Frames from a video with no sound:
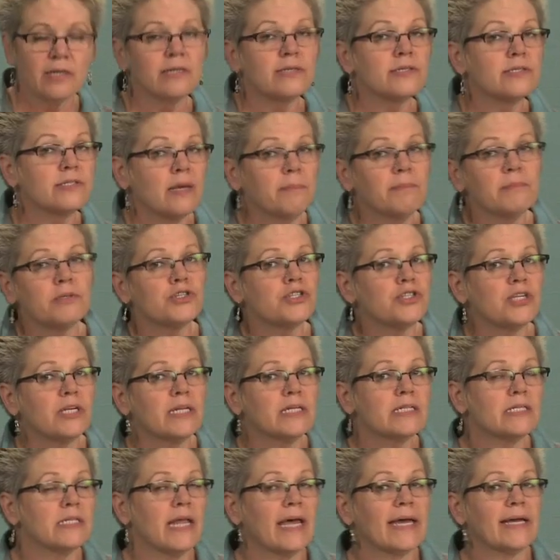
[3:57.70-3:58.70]
Some
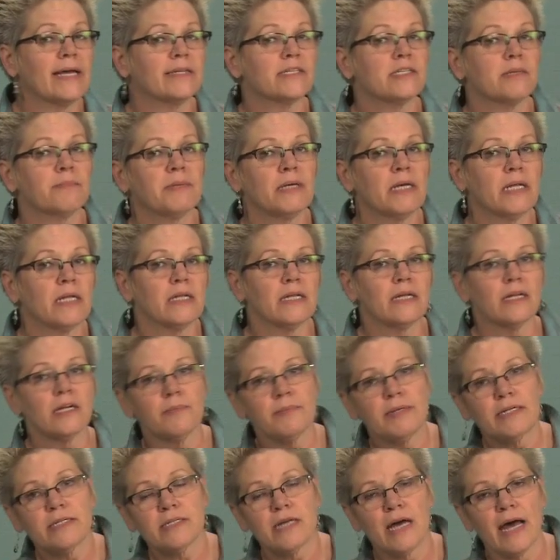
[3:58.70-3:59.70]
machines like it to be a little
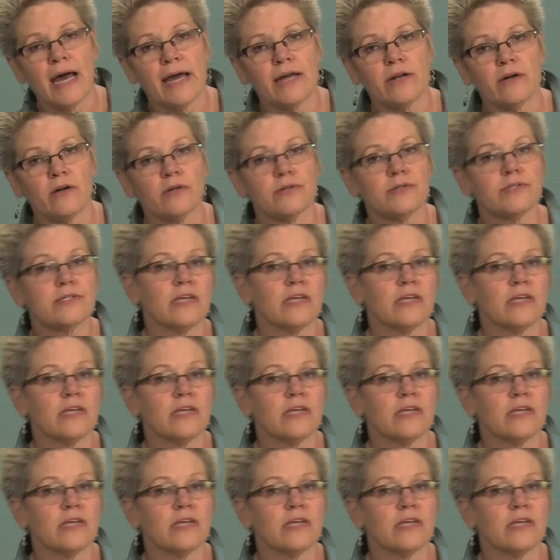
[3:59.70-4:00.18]
bit tighter,